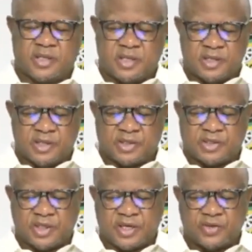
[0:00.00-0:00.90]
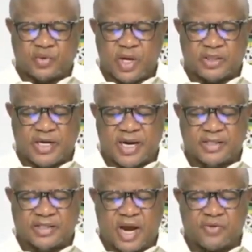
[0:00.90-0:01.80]
seeking to
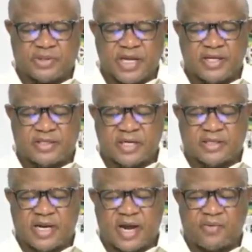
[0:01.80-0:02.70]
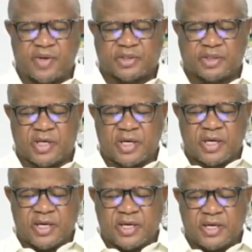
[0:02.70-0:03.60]
entrench outdated language
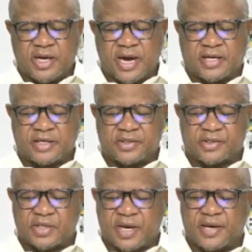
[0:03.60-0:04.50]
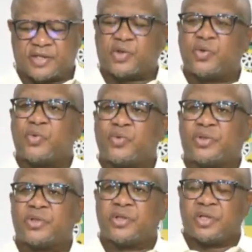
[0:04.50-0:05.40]
hierarchies and exclude
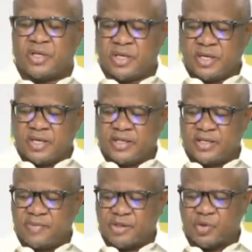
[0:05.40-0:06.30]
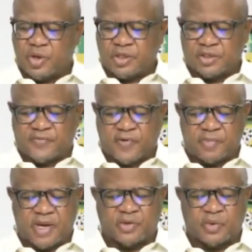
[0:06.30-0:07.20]
the majority from
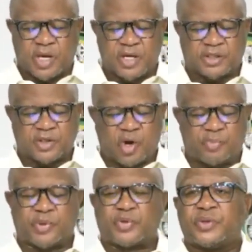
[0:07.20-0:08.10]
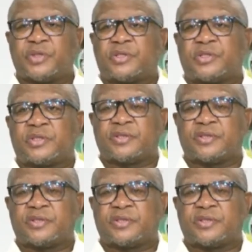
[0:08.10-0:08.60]
education opportunities.